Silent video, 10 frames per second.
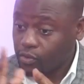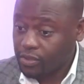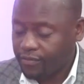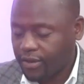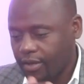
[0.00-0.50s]
who
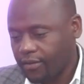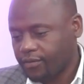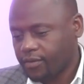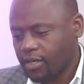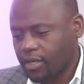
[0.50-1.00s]

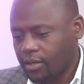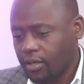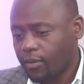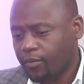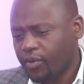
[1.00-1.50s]
survived
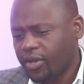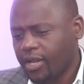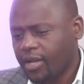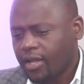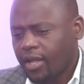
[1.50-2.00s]
in
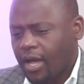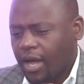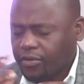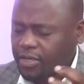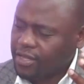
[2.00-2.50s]
Mponera.
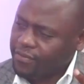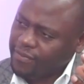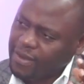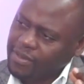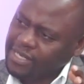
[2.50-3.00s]
How did the
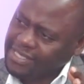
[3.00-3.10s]
family